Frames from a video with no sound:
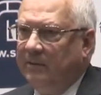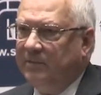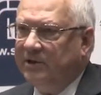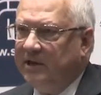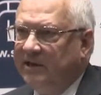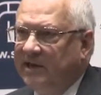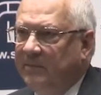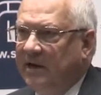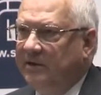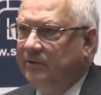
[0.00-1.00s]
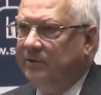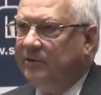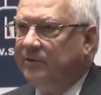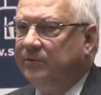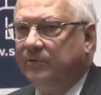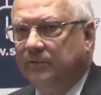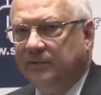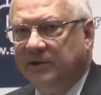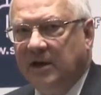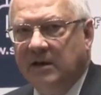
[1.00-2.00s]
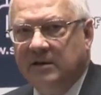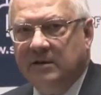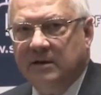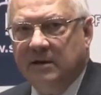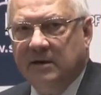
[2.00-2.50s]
Michel Sabah, used to say it,